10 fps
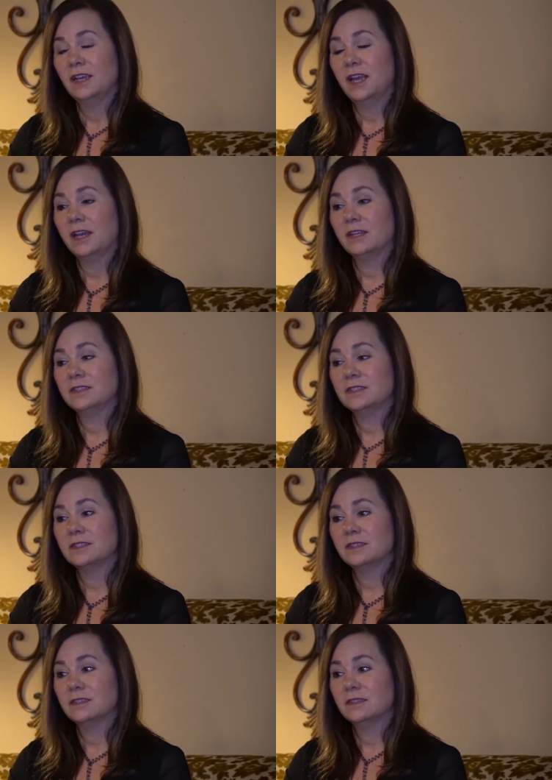And
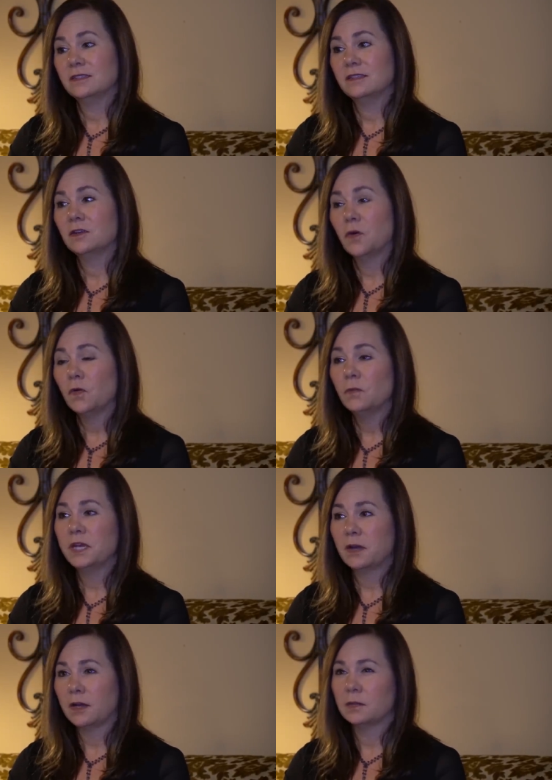the goal
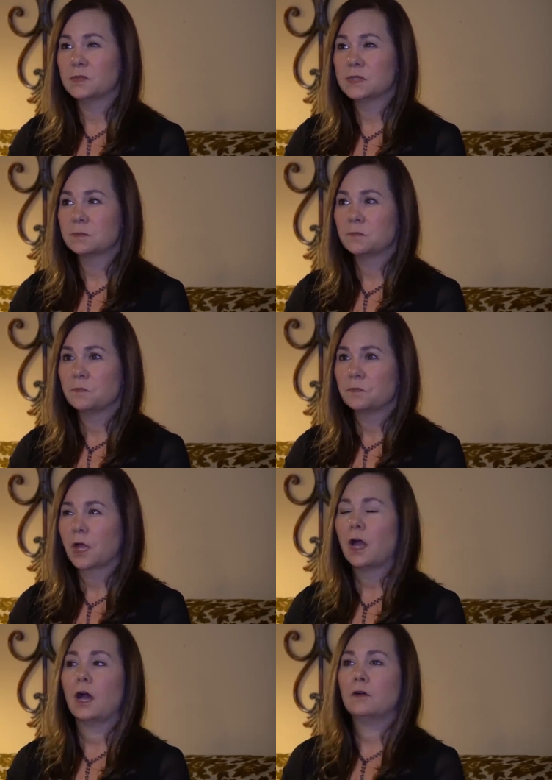becomes,
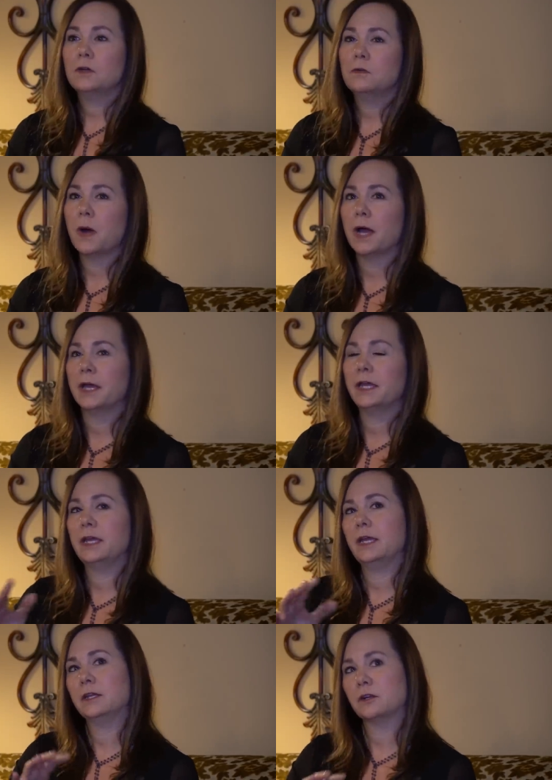how do I
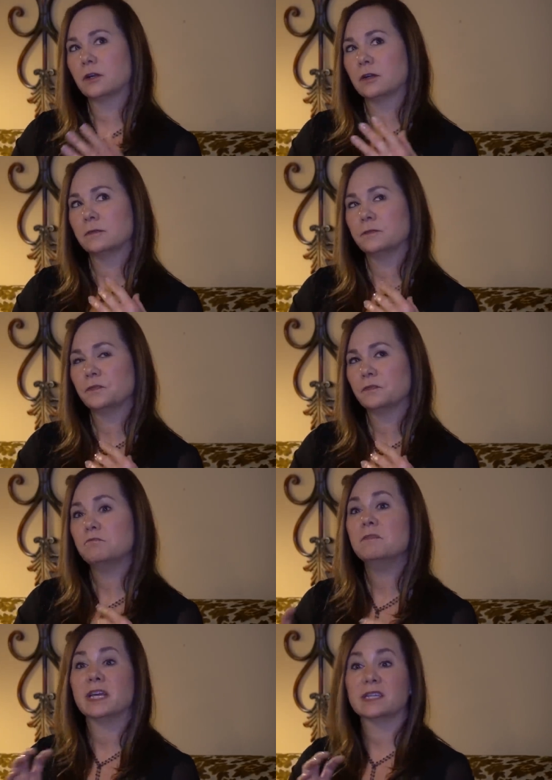
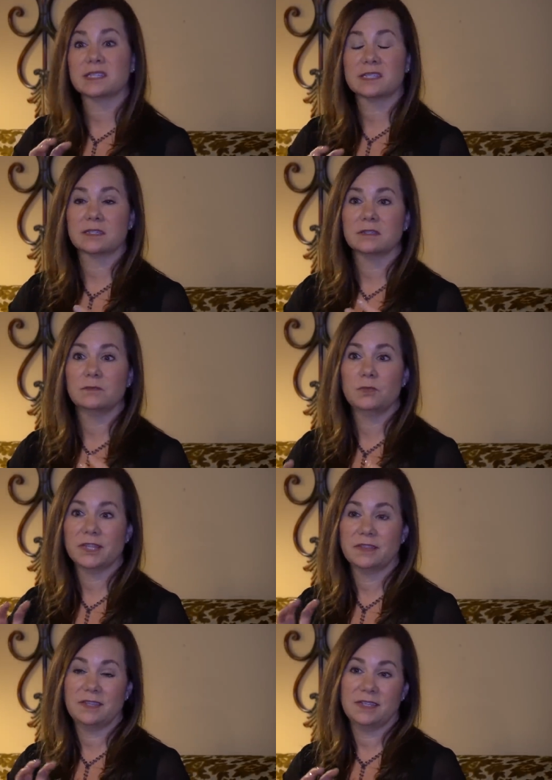intermix
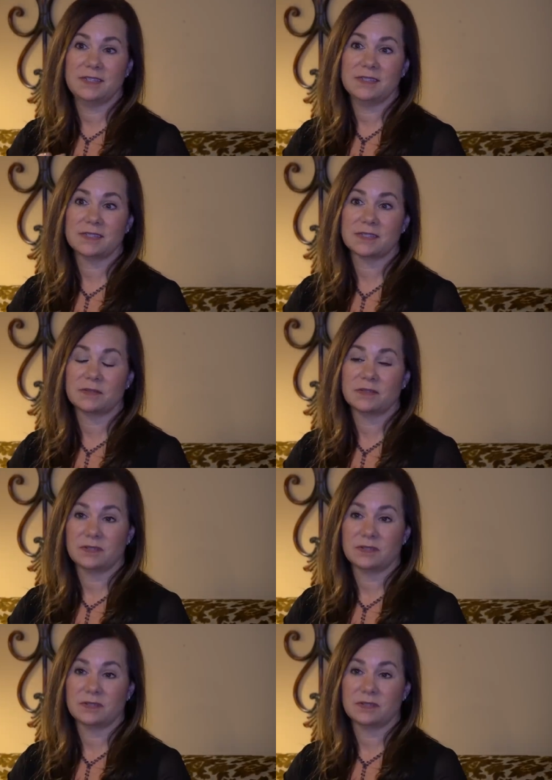with these,